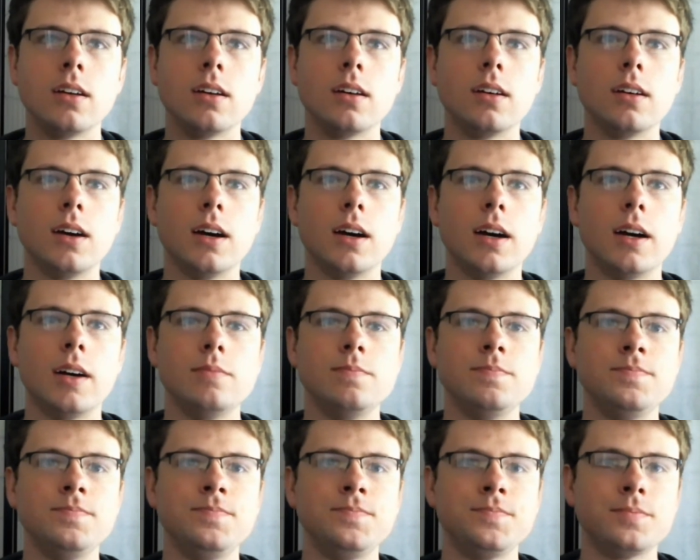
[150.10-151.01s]

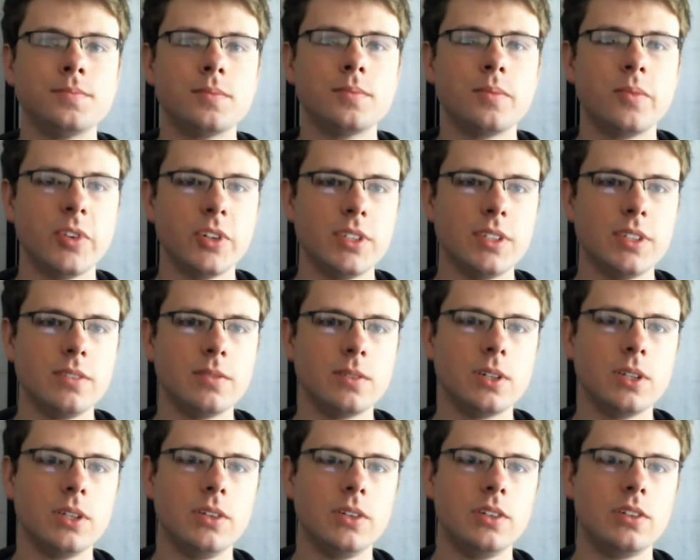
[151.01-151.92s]
first of all,
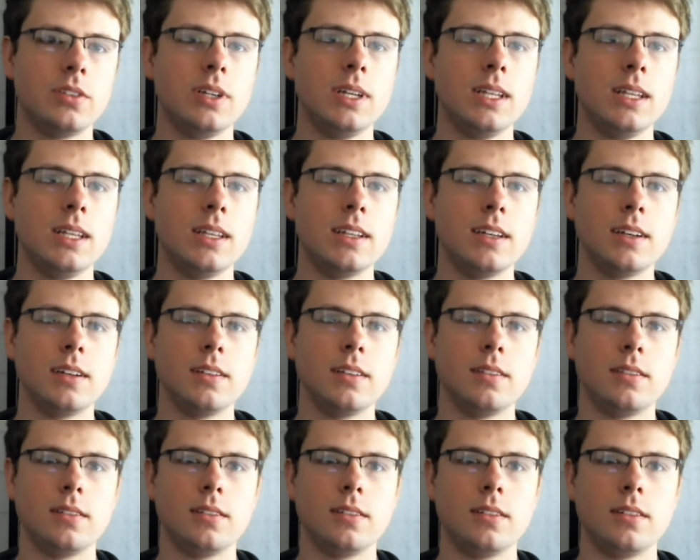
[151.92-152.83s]
you treat the
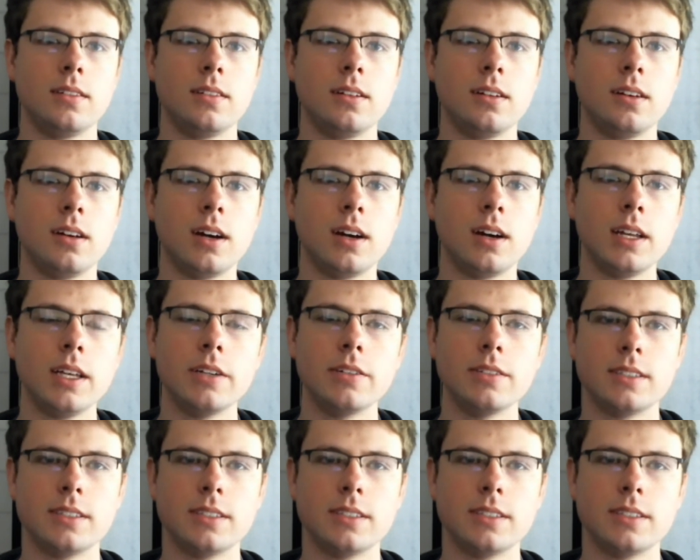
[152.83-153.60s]
audio